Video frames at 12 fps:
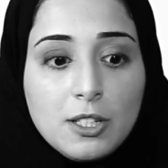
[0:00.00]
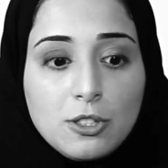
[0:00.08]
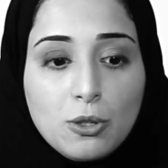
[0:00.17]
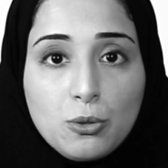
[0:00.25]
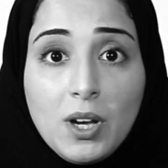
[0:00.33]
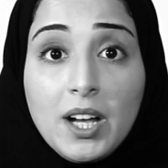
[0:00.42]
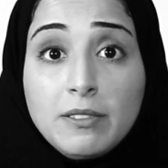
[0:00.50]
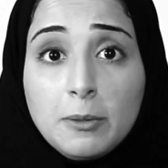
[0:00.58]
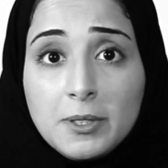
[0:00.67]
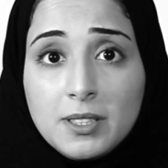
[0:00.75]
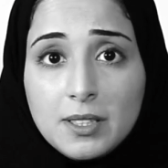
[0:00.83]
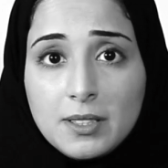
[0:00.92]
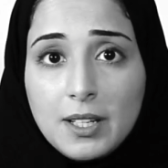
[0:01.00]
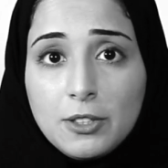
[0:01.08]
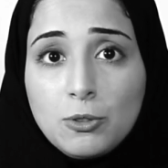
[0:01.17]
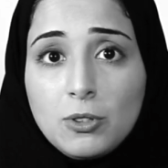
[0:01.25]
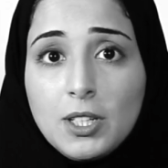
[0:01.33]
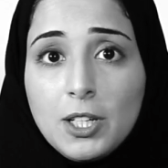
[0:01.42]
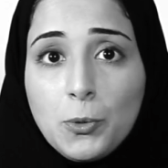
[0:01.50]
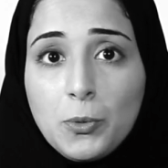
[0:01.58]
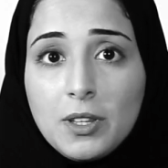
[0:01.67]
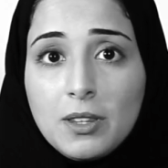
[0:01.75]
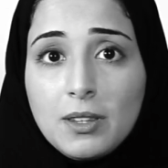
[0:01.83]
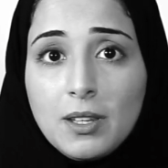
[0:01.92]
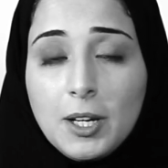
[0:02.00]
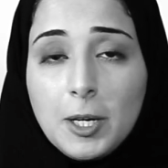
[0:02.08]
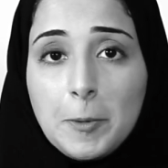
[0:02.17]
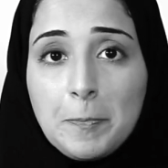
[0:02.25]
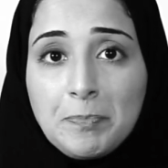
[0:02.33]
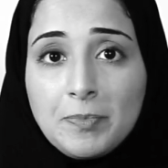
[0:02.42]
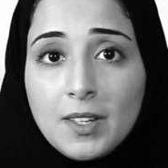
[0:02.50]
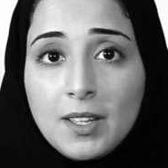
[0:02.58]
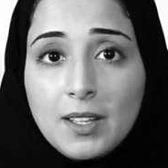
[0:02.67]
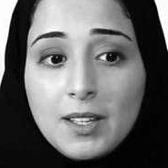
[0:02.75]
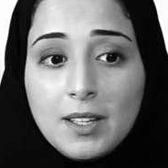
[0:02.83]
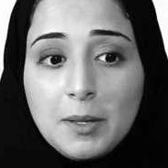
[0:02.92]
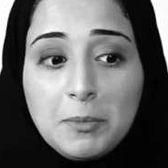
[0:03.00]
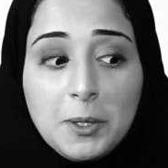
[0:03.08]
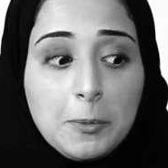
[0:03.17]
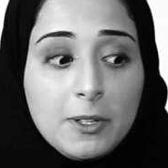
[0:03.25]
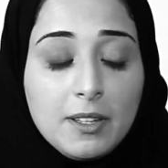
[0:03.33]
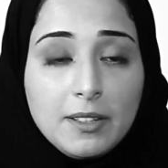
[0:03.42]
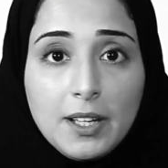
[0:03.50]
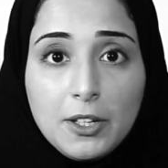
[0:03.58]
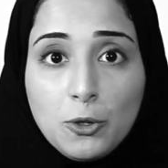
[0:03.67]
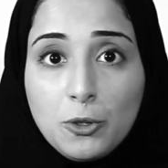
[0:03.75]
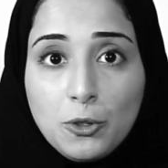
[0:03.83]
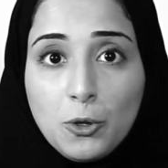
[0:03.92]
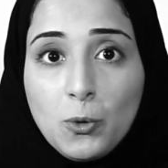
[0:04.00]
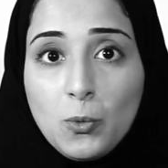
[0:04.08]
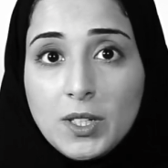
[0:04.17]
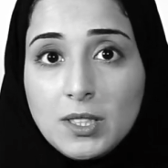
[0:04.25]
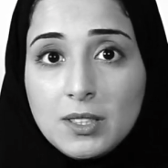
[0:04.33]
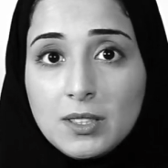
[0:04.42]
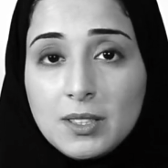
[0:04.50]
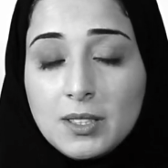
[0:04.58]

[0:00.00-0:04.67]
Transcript: So to have a business and to deal with people that I don't know was